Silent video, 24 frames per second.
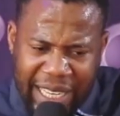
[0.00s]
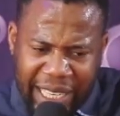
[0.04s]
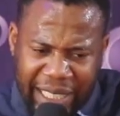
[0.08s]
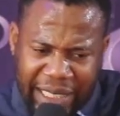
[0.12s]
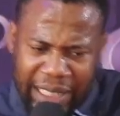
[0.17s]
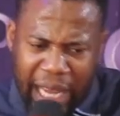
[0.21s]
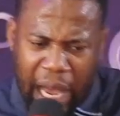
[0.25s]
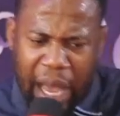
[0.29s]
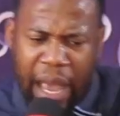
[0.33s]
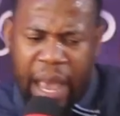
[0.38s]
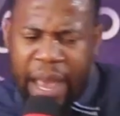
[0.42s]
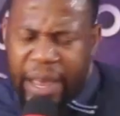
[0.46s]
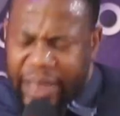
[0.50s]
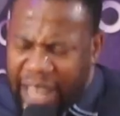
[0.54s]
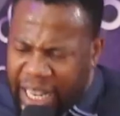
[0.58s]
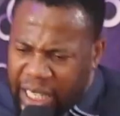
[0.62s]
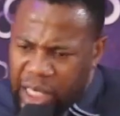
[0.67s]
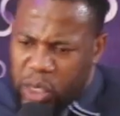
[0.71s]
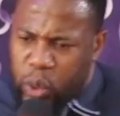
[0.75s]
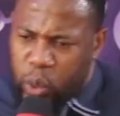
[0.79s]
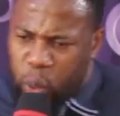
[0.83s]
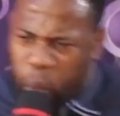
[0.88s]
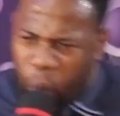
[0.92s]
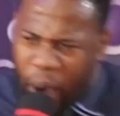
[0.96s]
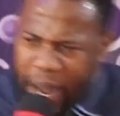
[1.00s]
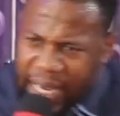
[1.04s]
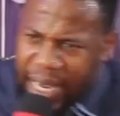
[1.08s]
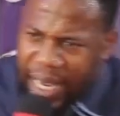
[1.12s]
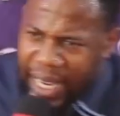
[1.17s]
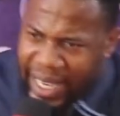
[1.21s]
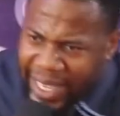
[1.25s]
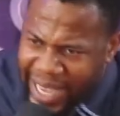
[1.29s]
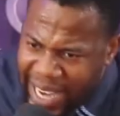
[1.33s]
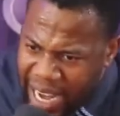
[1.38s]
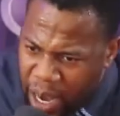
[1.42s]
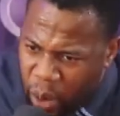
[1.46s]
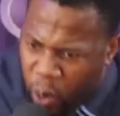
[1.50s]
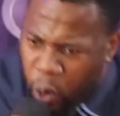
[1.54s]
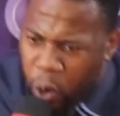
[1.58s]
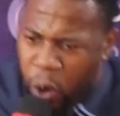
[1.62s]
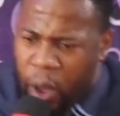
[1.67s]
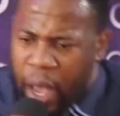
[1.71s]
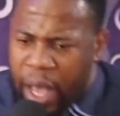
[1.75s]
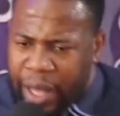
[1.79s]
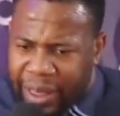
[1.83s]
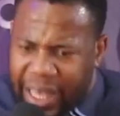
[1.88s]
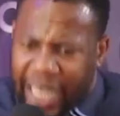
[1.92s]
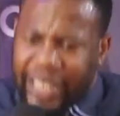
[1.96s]
it. That is when he knew
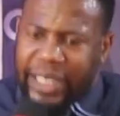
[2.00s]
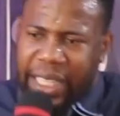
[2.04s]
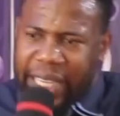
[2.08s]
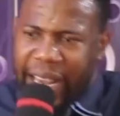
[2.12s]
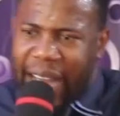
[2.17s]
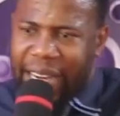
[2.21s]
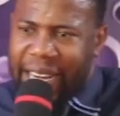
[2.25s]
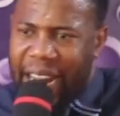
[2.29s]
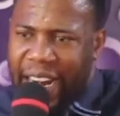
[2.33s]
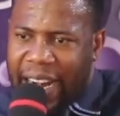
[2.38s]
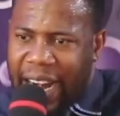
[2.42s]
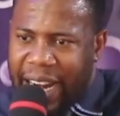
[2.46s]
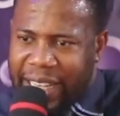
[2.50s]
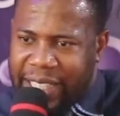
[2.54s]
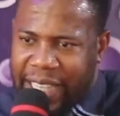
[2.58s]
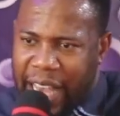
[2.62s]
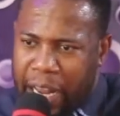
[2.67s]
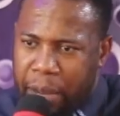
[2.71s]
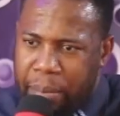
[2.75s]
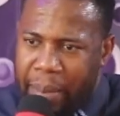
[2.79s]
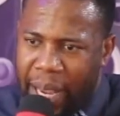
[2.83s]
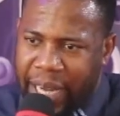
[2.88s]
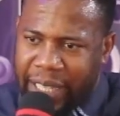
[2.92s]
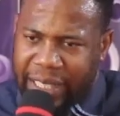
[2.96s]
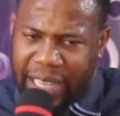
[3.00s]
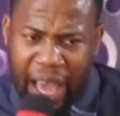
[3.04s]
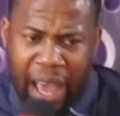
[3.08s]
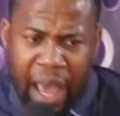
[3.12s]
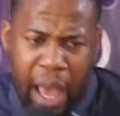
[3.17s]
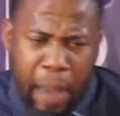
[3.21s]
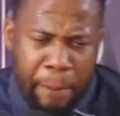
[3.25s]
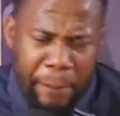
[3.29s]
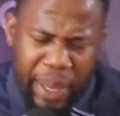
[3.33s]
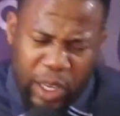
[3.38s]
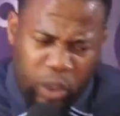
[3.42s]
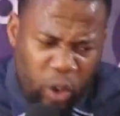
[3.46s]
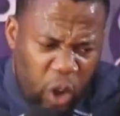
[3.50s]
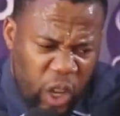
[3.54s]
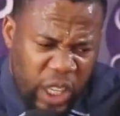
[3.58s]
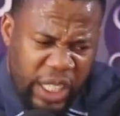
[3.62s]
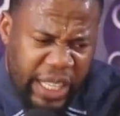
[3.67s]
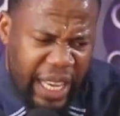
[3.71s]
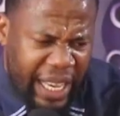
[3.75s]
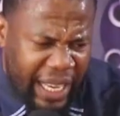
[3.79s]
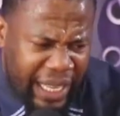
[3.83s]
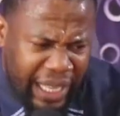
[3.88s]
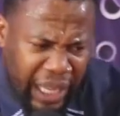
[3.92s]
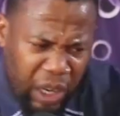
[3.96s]
that he had an assignment. Because
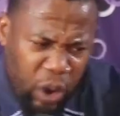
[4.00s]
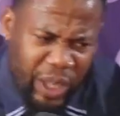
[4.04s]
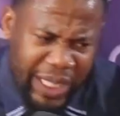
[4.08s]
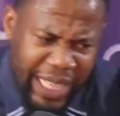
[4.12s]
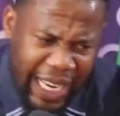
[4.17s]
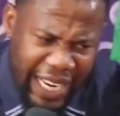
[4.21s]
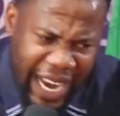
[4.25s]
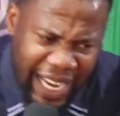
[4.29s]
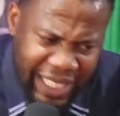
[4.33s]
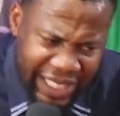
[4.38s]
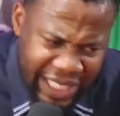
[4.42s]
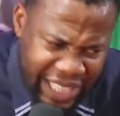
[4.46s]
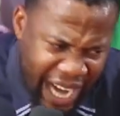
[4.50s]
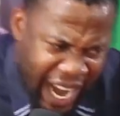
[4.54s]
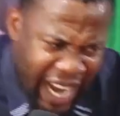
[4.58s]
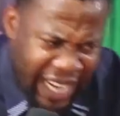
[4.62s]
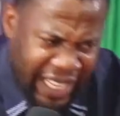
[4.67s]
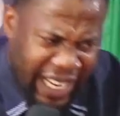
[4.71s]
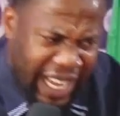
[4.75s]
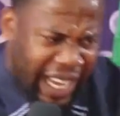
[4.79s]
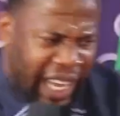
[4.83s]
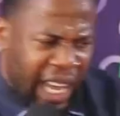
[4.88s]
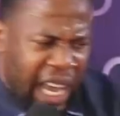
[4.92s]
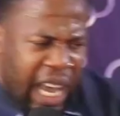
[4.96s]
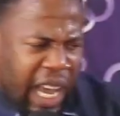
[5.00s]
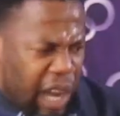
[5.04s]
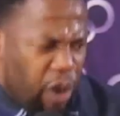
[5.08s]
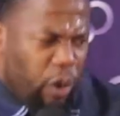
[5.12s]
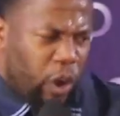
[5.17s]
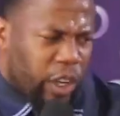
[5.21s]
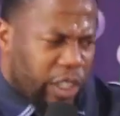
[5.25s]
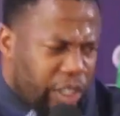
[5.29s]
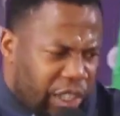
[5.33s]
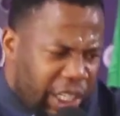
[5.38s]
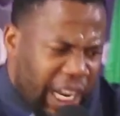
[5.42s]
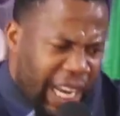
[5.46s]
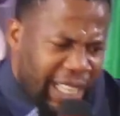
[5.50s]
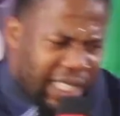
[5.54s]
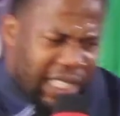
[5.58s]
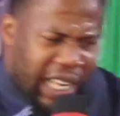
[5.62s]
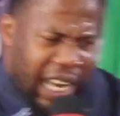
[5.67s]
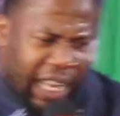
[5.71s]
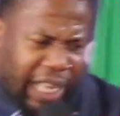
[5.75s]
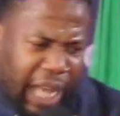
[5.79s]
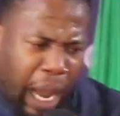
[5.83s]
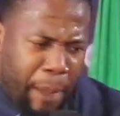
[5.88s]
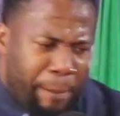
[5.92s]
he grew as a young child, he was just like a